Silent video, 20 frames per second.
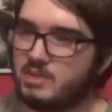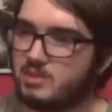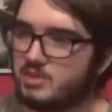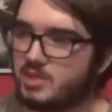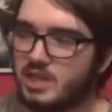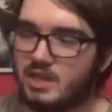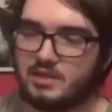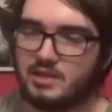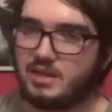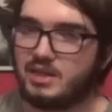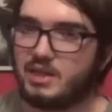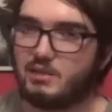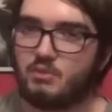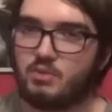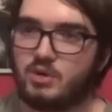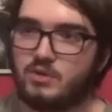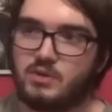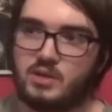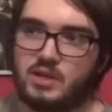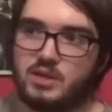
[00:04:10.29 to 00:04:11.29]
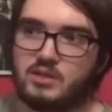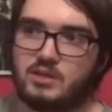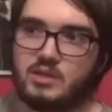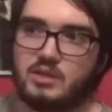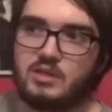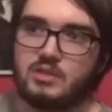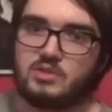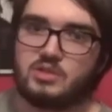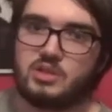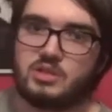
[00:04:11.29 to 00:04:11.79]
It's kind of gotta get rid of the
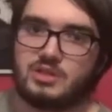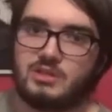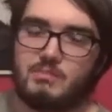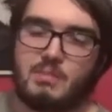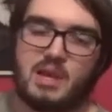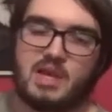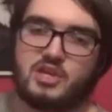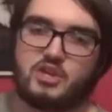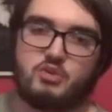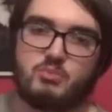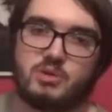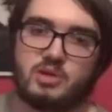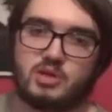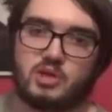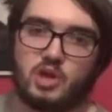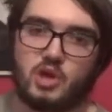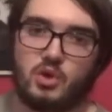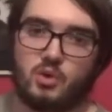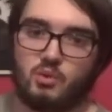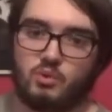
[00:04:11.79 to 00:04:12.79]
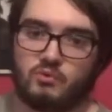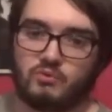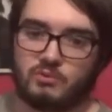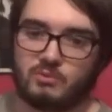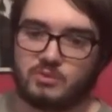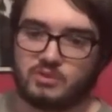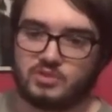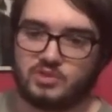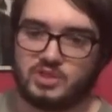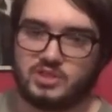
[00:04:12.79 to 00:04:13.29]
metahuman code
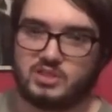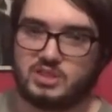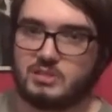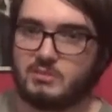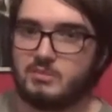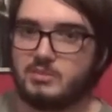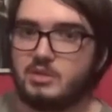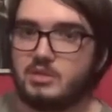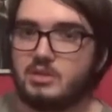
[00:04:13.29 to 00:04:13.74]
from her system.